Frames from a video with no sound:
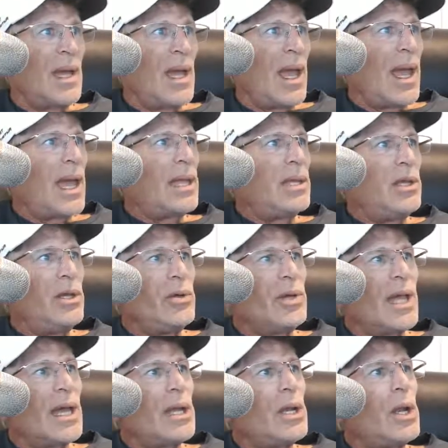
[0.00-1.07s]
And you
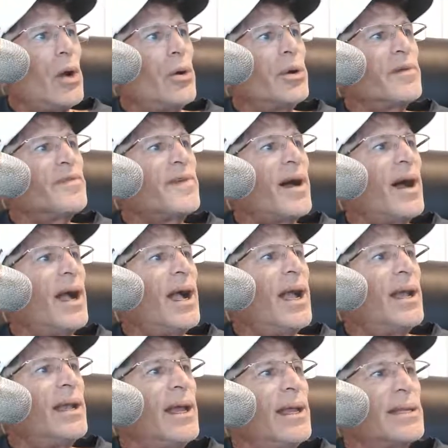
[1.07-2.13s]
get
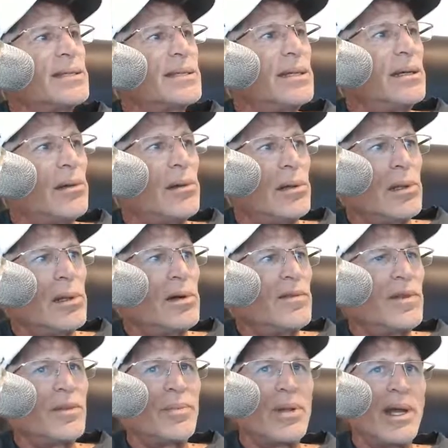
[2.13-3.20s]
notified, and it's all
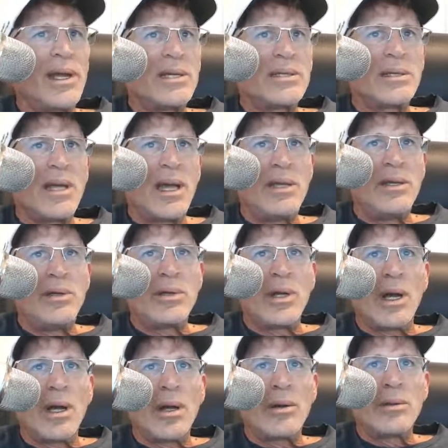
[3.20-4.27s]
over the place. And you
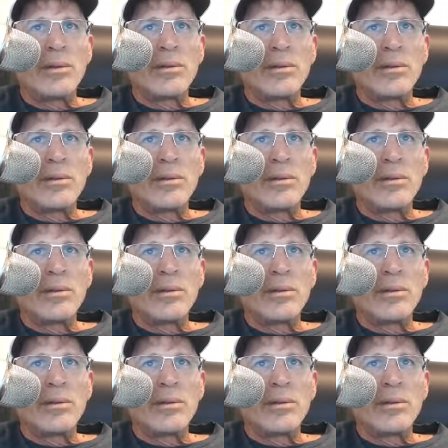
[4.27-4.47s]
go,